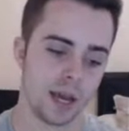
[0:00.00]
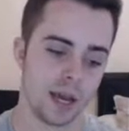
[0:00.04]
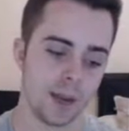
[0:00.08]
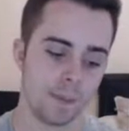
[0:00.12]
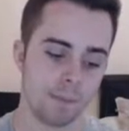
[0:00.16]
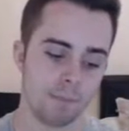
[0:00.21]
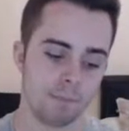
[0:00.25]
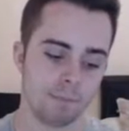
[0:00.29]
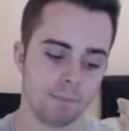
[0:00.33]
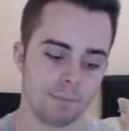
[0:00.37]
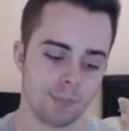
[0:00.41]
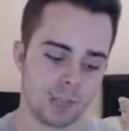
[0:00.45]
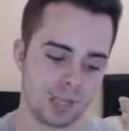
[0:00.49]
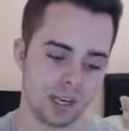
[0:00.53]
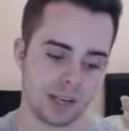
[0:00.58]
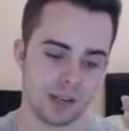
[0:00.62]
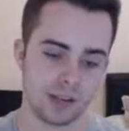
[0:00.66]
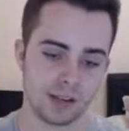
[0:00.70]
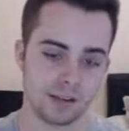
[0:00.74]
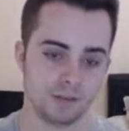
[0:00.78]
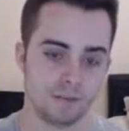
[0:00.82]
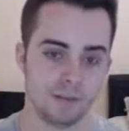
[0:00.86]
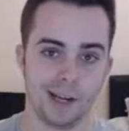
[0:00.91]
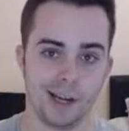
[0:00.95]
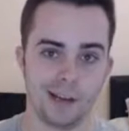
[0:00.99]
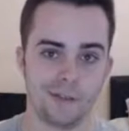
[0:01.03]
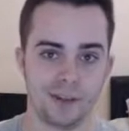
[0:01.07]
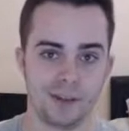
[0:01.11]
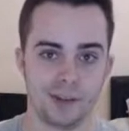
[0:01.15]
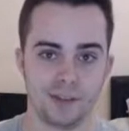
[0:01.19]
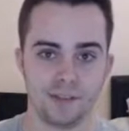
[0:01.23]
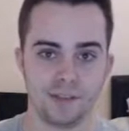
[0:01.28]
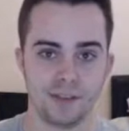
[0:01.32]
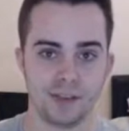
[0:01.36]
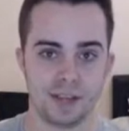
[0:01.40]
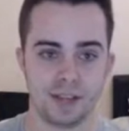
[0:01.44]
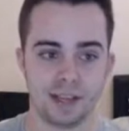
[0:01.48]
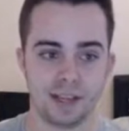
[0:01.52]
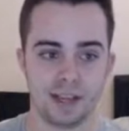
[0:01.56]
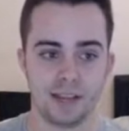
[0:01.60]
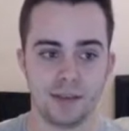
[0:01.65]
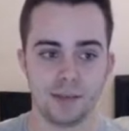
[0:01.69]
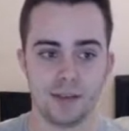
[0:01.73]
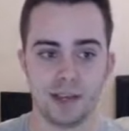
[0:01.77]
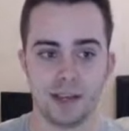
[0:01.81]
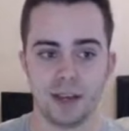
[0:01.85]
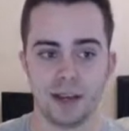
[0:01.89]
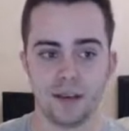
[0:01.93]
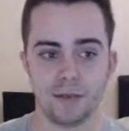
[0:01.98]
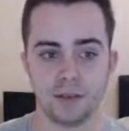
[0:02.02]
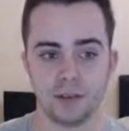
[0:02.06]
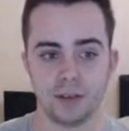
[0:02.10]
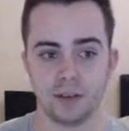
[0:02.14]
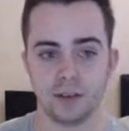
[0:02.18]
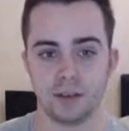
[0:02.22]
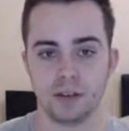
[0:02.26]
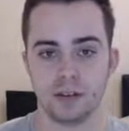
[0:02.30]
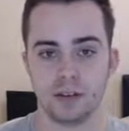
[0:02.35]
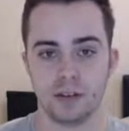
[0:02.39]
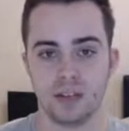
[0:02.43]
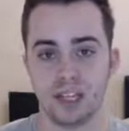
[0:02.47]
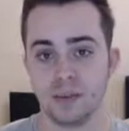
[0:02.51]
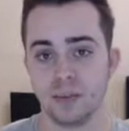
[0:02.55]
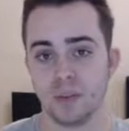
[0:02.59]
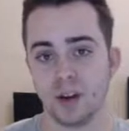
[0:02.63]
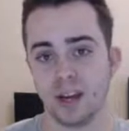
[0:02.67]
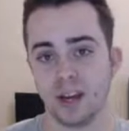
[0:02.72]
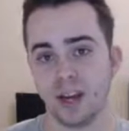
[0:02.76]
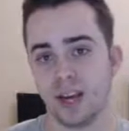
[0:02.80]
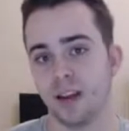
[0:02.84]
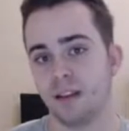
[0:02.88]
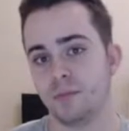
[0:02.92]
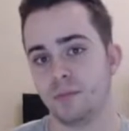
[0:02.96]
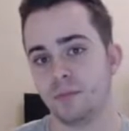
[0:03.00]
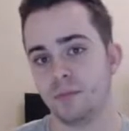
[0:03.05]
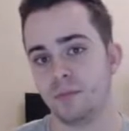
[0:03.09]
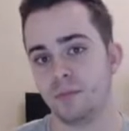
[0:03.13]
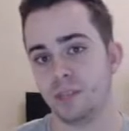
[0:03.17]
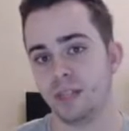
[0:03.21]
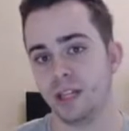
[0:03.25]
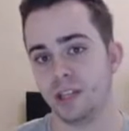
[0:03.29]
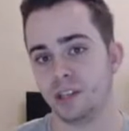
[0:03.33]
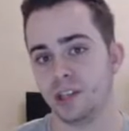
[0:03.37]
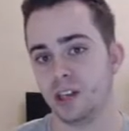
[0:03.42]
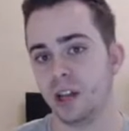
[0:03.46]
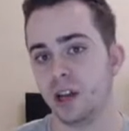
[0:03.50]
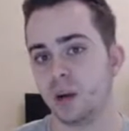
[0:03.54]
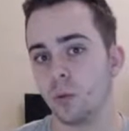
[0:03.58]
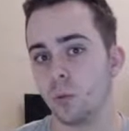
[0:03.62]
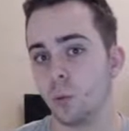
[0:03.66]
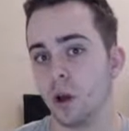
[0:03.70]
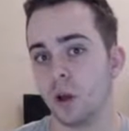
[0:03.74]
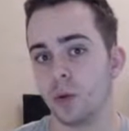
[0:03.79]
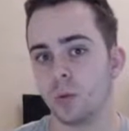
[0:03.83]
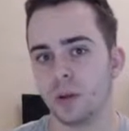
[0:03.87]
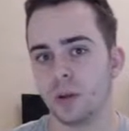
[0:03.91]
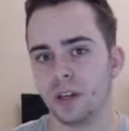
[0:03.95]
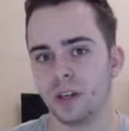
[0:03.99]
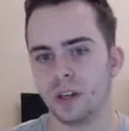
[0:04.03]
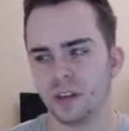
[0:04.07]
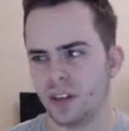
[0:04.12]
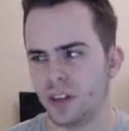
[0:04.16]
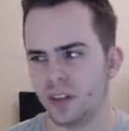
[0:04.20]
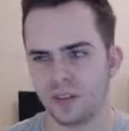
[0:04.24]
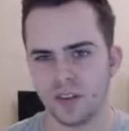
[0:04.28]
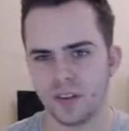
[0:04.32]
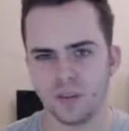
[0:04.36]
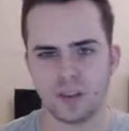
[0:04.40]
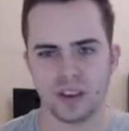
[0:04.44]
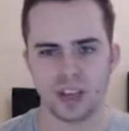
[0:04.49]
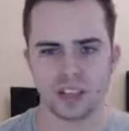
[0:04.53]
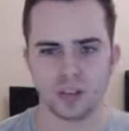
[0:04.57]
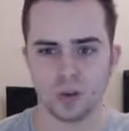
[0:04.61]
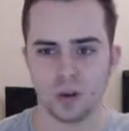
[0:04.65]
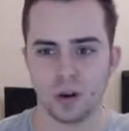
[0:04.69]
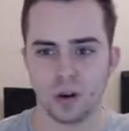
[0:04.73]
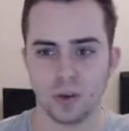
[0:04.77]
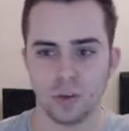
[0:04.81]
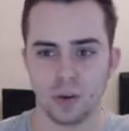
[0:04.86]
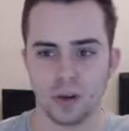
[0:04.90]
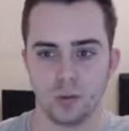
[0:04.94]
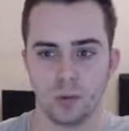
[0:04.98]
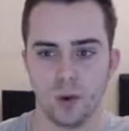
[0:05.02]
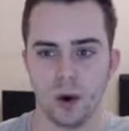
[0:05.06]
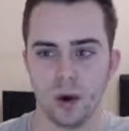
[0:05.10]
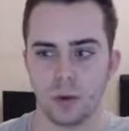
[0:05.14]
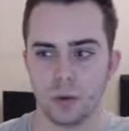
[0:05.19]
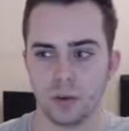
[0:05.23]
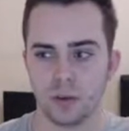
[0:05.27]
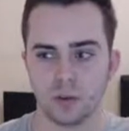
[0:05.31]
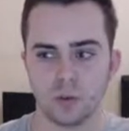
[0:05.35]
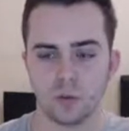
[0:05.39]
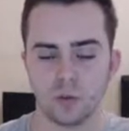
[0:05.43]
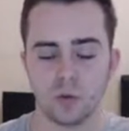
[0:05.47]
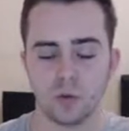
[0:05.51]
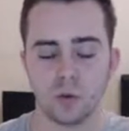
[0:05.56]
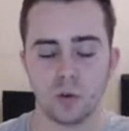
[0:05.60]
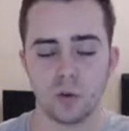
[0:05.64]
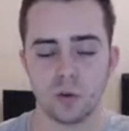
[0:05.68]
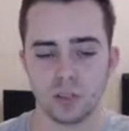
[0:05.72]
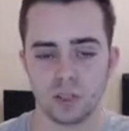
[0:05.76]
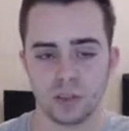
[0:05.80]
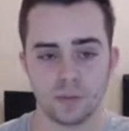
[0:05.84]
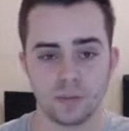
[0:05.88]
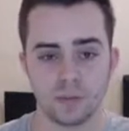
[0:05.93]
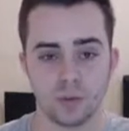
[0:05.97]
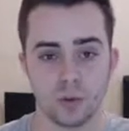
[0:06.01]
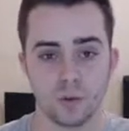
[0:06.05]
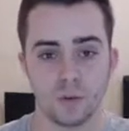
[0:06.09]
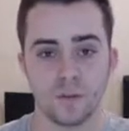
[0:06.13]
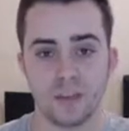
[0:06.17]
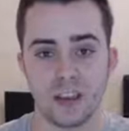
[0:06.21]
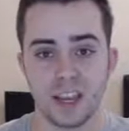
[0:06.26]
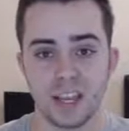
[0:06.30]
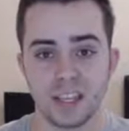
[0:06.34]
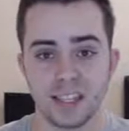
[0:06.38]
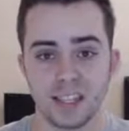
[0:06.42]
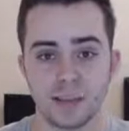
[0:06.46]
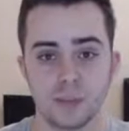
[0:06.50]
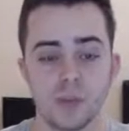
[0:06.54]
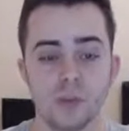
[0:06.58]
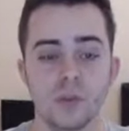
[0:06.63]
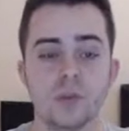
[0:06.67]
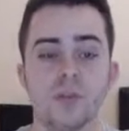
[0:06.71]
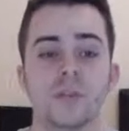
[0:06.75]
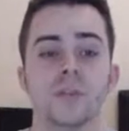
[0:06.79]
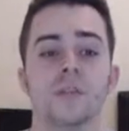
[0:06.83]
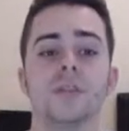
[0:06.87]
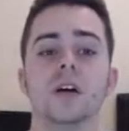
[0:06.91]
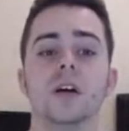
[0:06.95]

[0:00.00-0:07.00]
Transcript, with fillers: Um, he doesn't really have anything that can hit me other than he might have potentially like Whirlwind. I don't even know if he gets Whirlwind, Whirlwind or Raw, some sort of phasing move